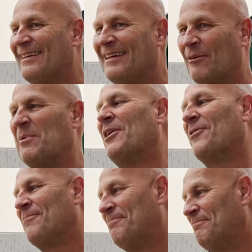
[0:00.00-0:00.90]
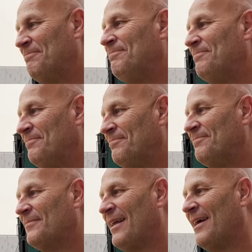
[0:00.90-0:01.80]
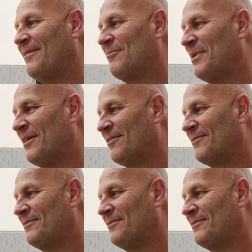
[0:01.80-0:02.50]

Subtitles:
It'll be here. Yeah.